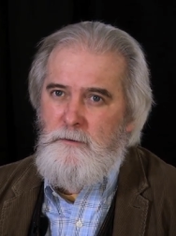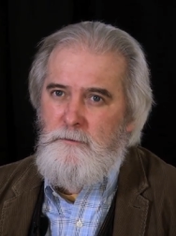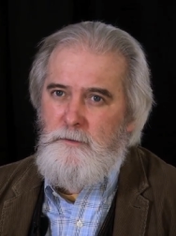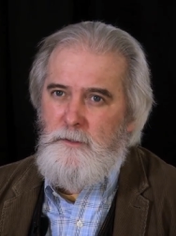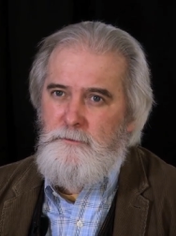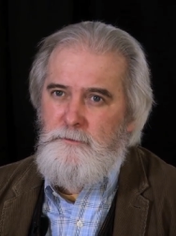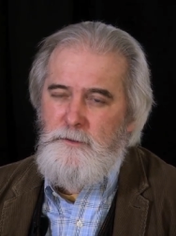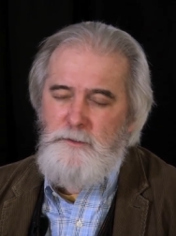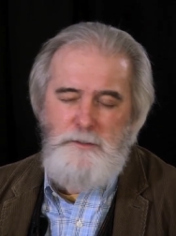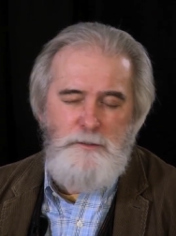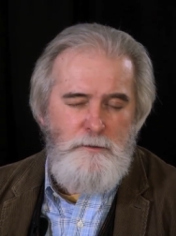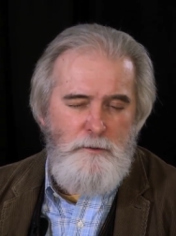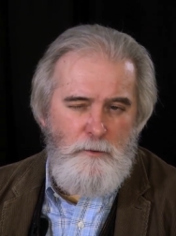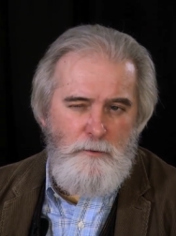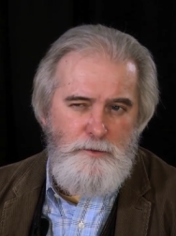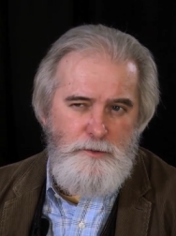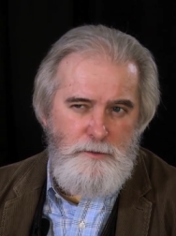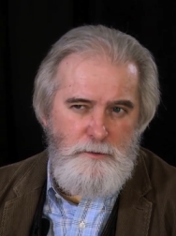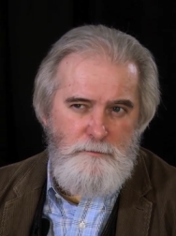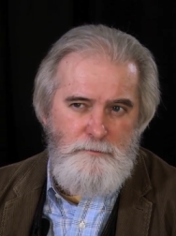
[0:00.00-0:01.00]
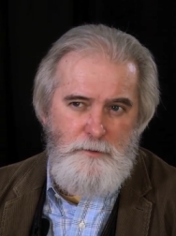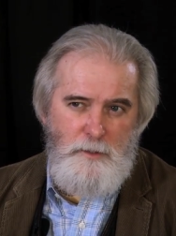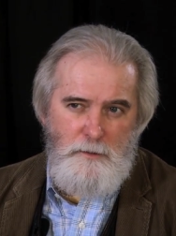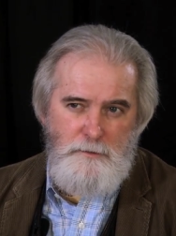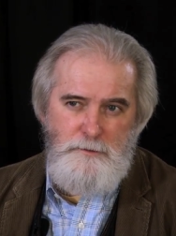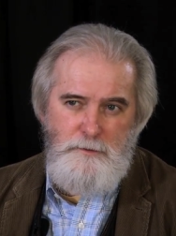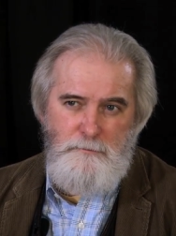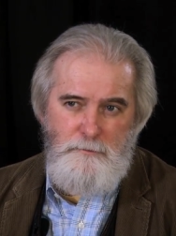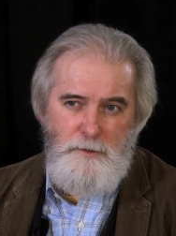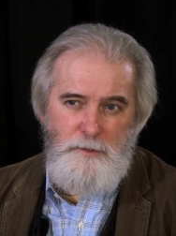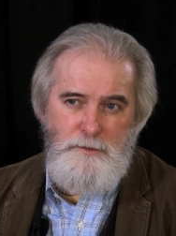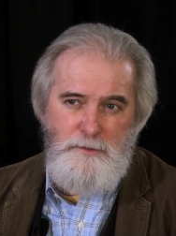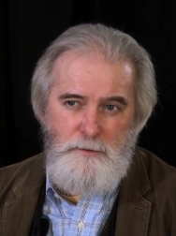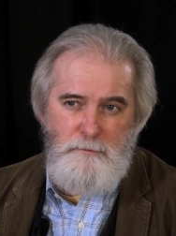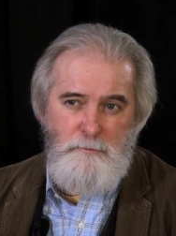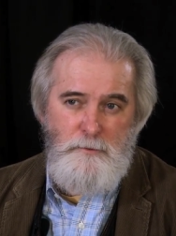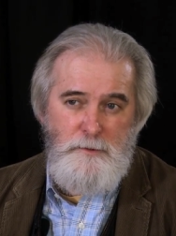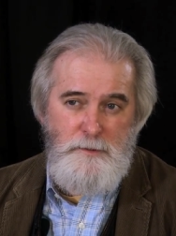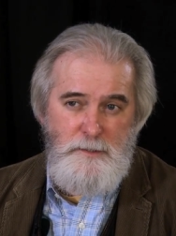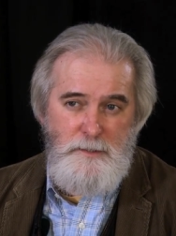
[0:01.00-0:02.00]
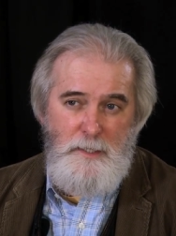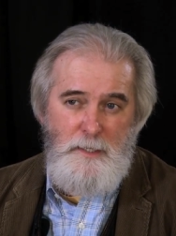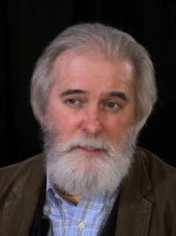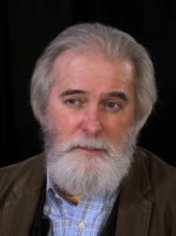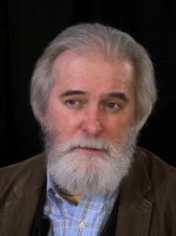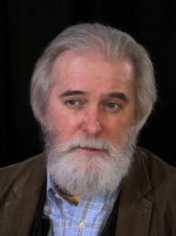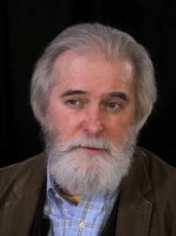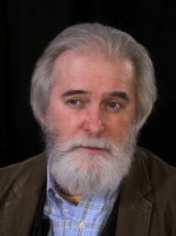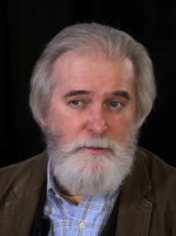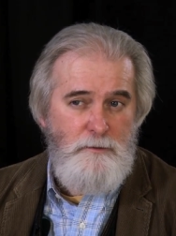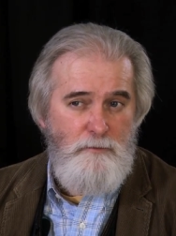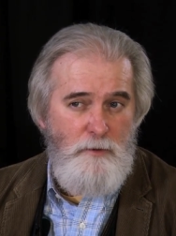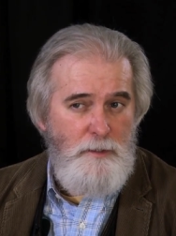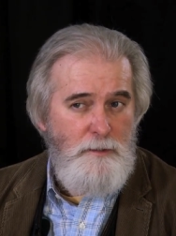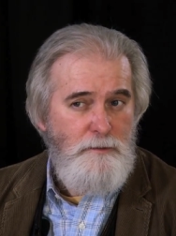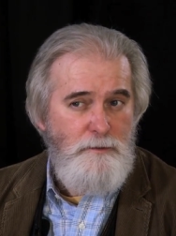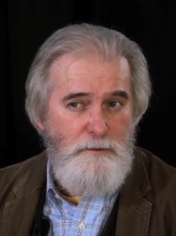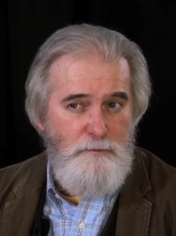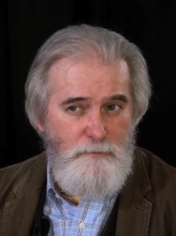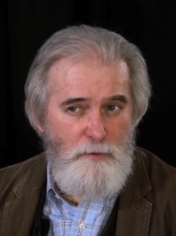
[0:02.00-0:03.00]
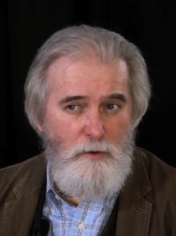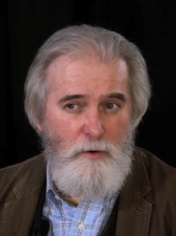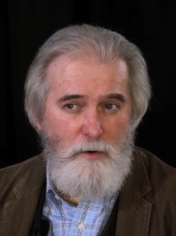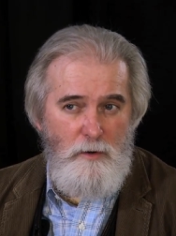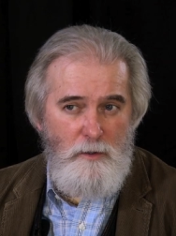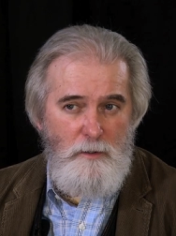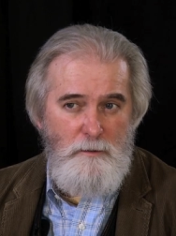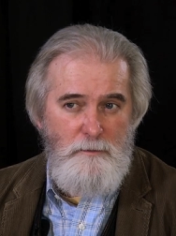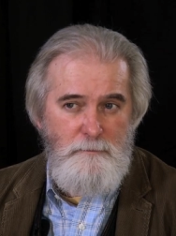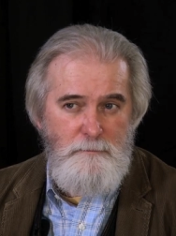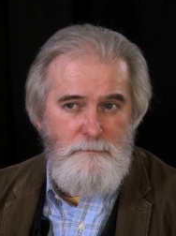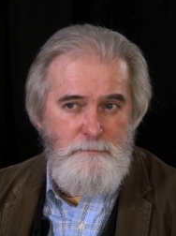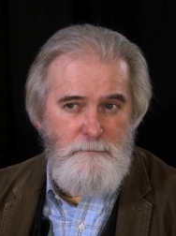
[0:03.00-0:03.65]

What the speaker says: that this notion of conservation will stand as the greatest of all,